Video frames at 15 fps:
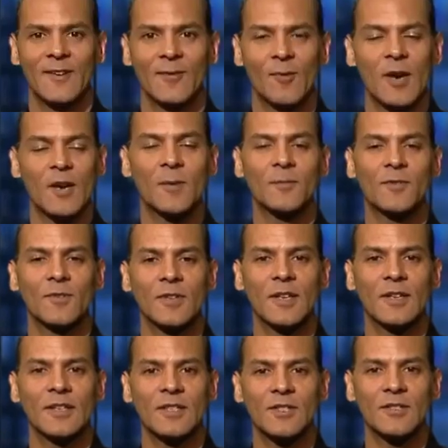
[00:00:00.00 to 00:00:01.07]
Welcome to
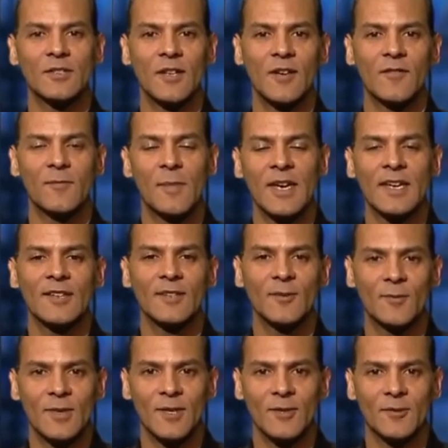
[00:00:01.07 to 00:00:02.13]
another edition of Making
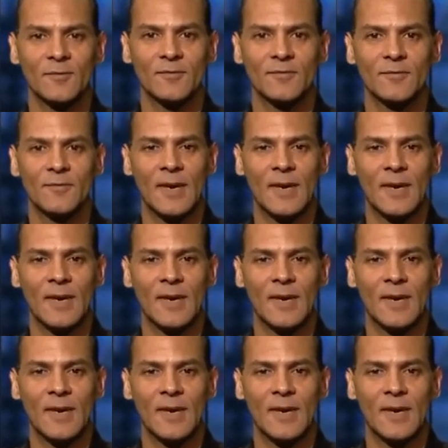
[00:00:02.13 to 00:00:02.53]
the Real.